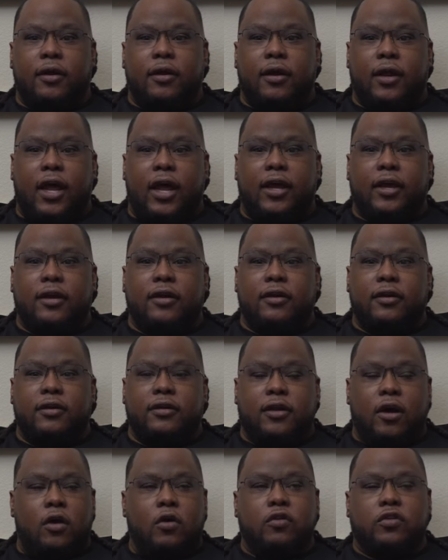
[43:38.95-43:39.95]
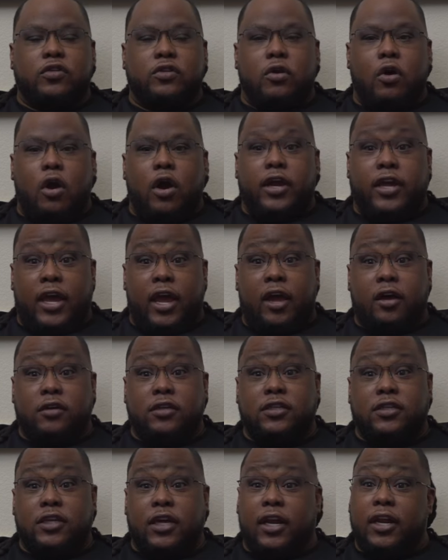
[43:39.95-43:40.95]
Like those car
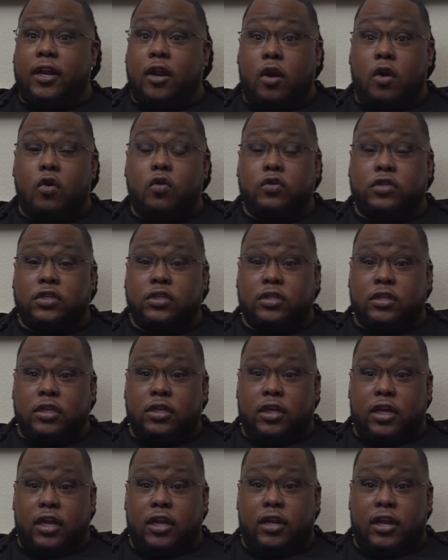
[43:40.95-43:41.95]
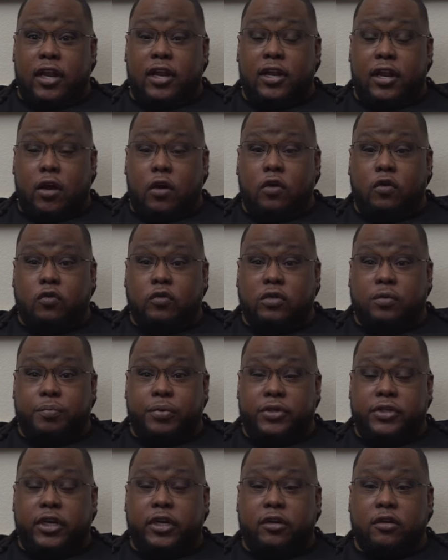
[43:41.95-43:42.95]
counts and those in, in, in, those
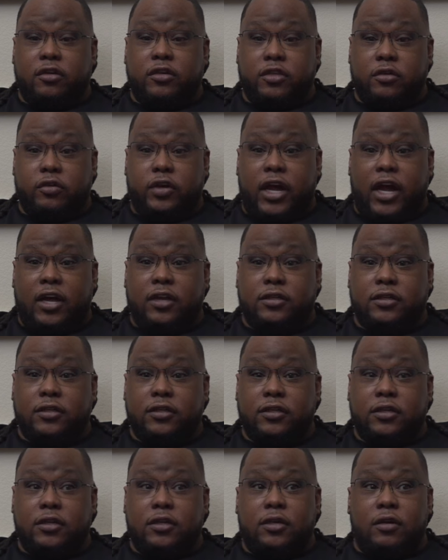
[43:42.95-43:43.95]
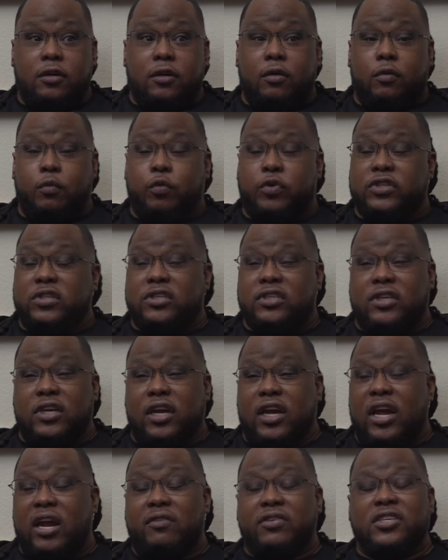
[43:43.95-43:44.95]
particular shootouts, yeah, was
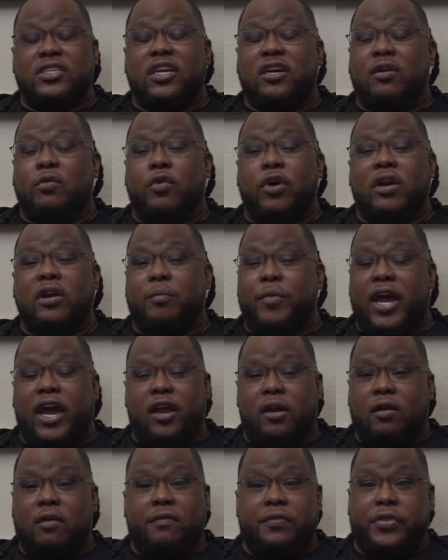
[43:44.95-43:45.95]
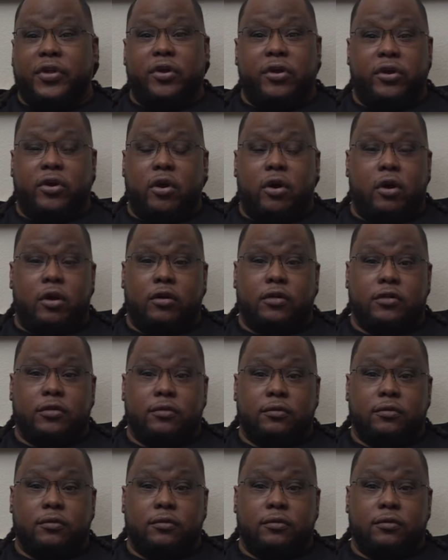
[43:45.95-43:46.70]
yeah. every single one of them had over thirty cars.